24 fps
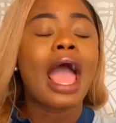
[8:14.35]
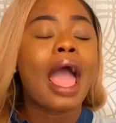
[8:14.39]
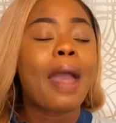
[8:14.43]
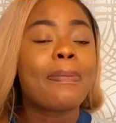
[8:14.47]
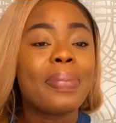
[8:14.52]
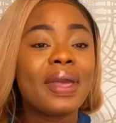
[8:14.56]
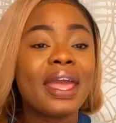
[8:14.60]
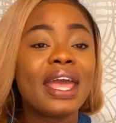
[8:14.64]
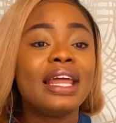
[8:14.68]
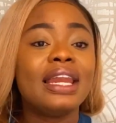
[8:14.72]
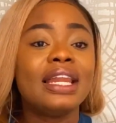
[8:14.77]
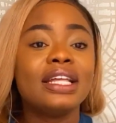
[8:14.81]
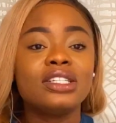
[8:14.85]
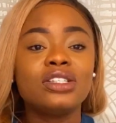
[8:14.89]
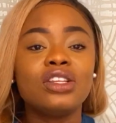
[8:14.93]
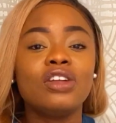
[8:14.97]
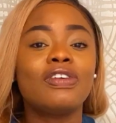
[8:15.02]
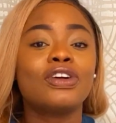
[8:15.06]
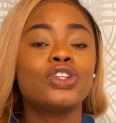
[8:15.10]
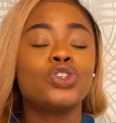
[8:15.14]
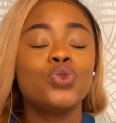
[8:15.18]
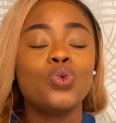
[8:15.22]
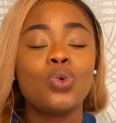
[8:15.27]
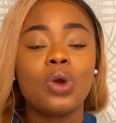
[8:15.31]
I pay a little
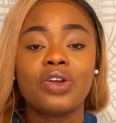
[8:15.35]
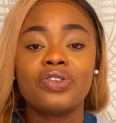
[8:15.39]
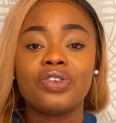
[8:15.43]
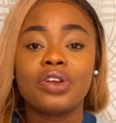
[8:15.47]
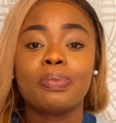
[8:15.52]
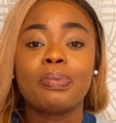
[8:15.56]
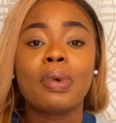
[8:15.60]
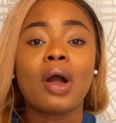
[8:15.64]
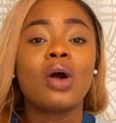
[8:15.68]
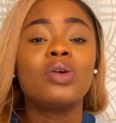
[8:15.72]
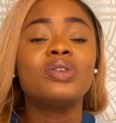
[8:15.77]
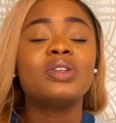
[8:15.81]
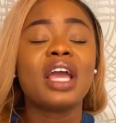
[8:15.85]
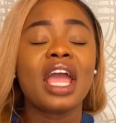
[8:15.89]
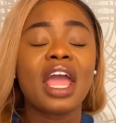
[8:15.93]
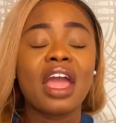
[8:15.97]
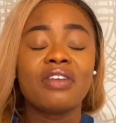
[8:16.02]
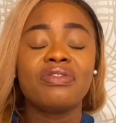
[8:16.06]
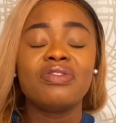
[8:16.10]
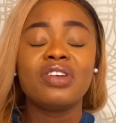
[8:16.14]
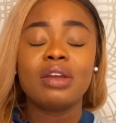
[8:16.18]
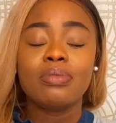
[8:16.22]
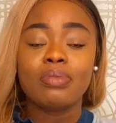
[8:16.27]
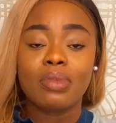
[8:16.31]
over £200
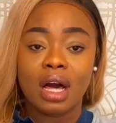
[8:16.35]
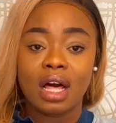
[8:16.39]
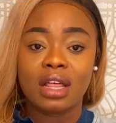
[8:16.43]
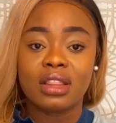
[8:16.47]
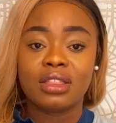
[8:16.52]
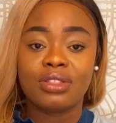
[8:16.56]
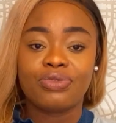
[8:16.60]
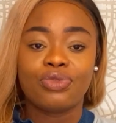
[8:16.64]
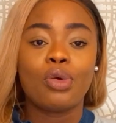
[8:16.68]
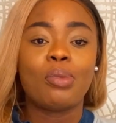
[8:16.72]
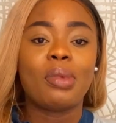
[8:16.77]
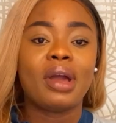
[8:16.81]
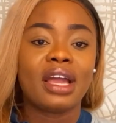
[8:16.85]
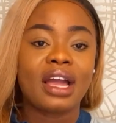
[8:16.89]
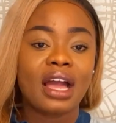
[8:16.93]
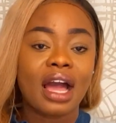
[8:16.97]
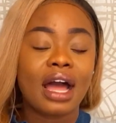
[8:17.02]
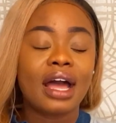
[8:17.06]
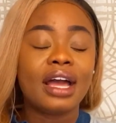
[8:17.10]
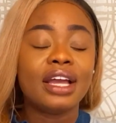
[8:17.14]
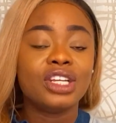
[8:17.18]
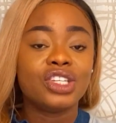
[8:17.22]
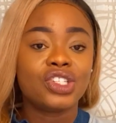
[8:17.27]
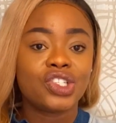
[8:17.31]
every month for my
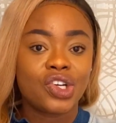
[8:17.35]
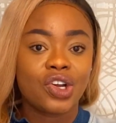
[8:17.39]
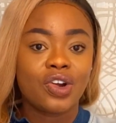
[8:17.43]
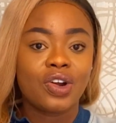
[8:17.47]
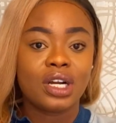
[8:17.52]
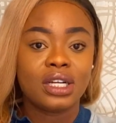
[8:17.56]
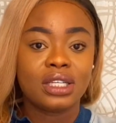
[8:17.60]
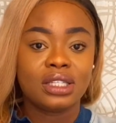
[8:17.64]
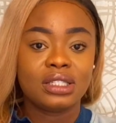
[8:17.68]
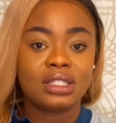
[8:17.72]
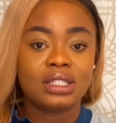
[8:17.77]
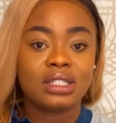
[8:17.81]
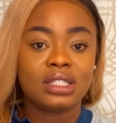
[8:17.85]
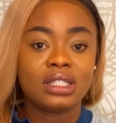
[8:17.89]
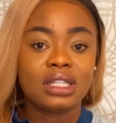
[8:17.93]
car insurance.